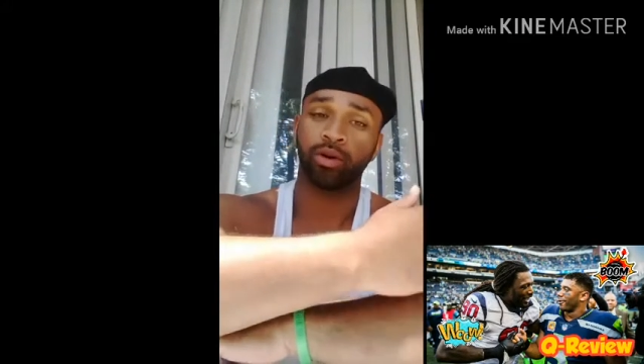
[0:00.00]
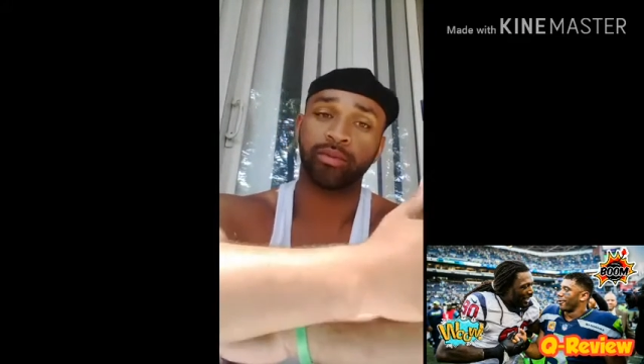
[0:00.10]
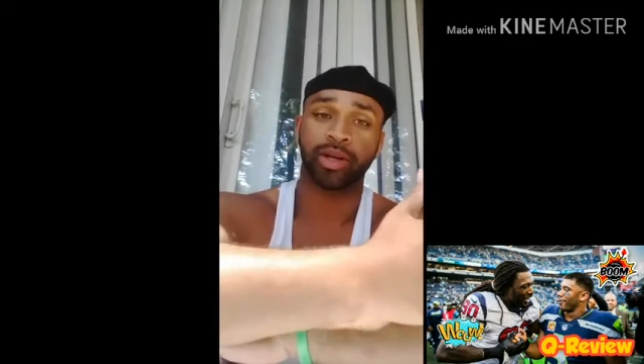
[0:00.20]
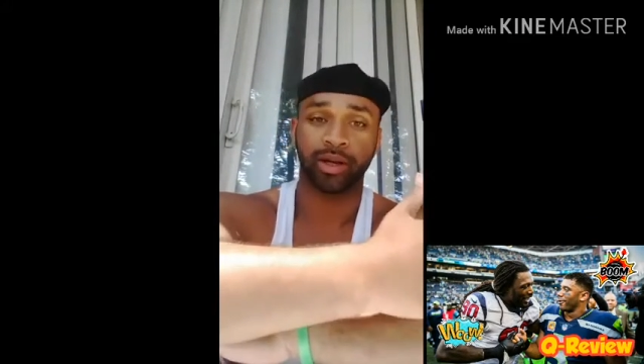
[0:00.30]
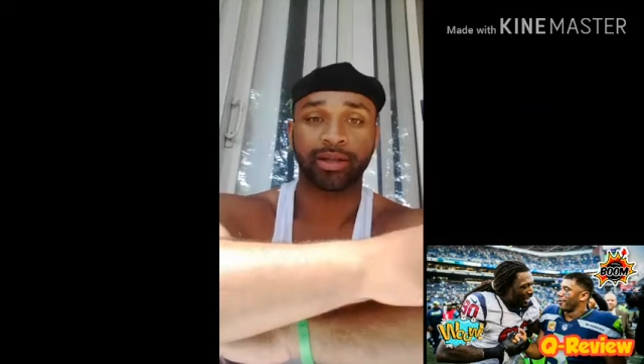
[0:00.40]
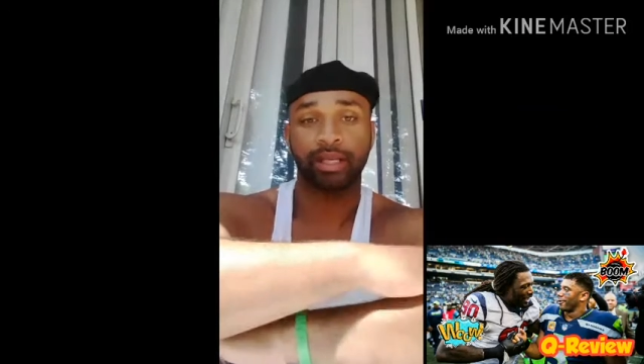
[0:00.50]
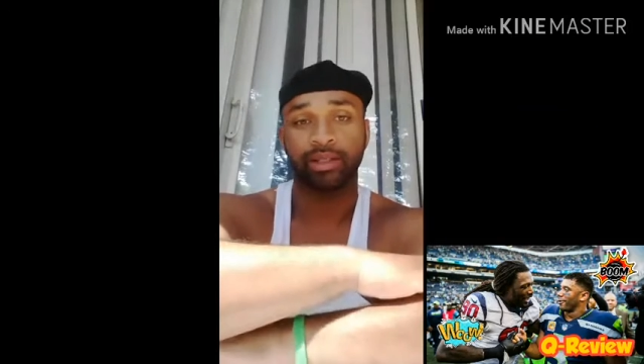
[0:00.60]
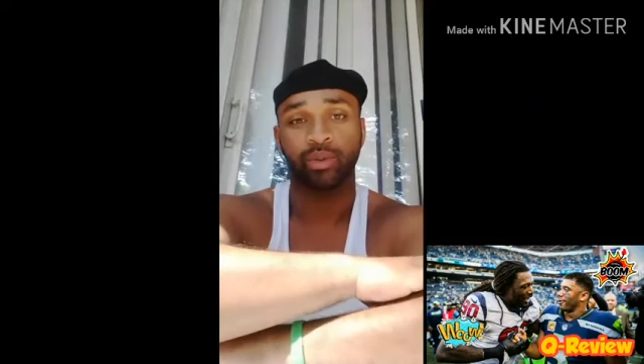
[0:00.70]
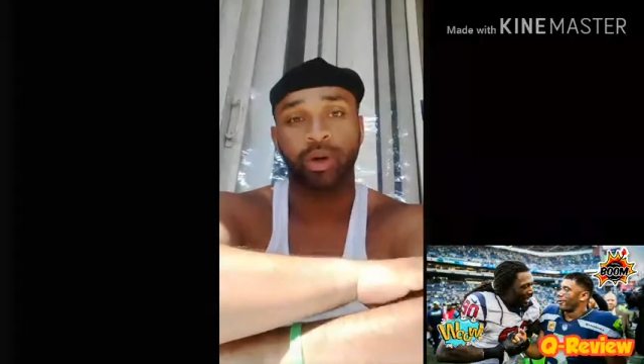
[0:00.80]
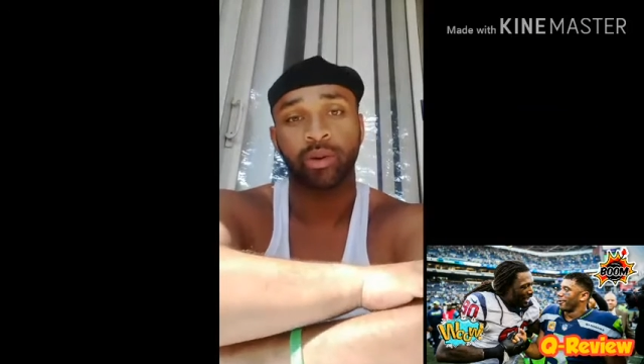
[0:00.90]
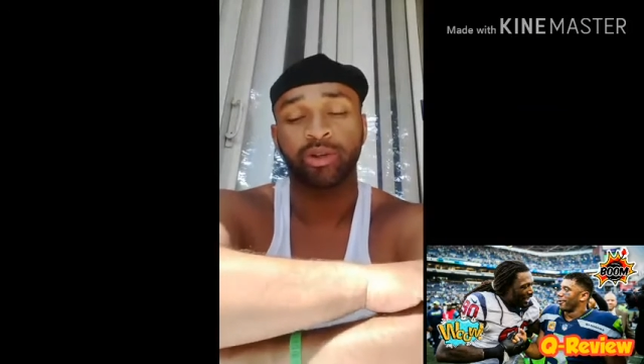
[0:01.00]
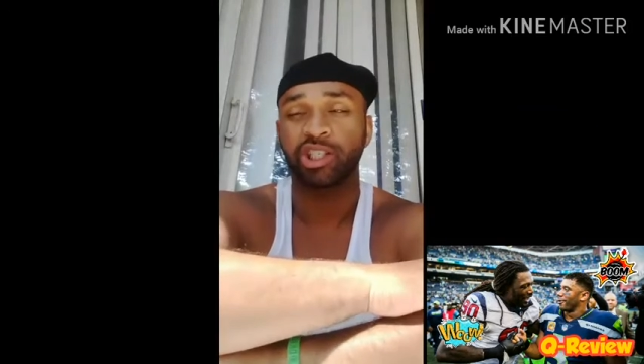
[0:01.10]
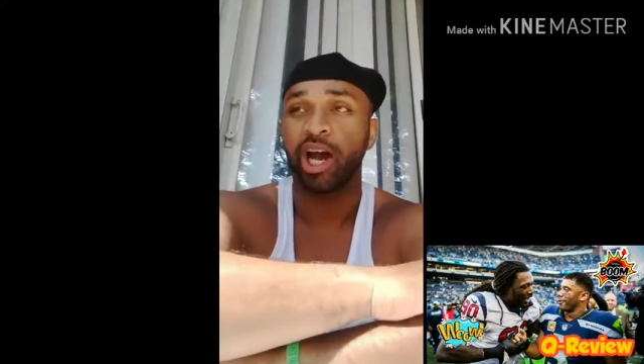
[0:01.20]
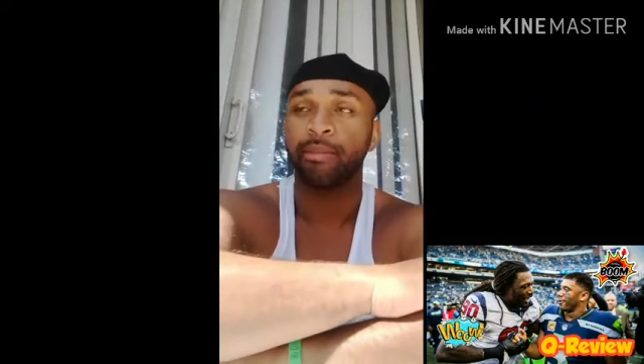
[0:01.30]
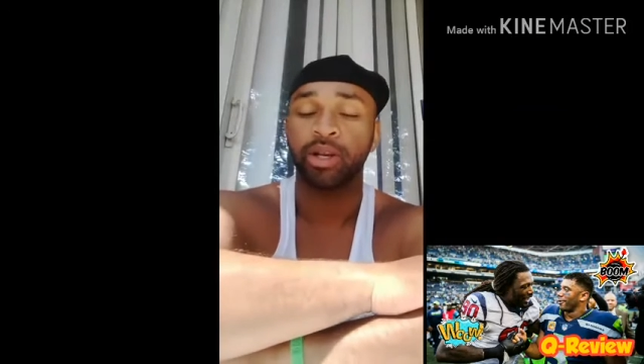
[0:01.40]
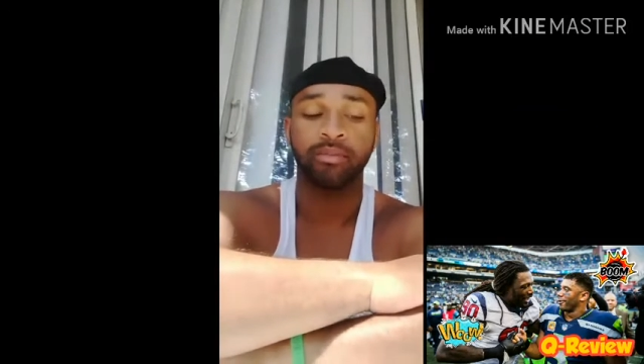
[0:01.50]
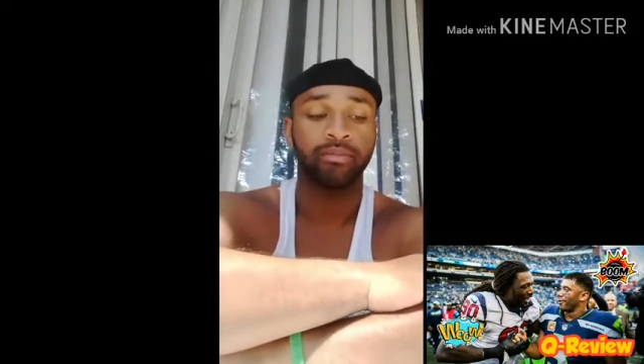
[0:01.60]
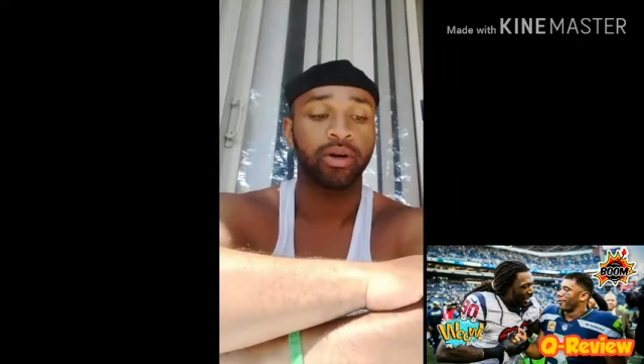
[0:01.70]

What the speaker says: only because that's where they were shopping him.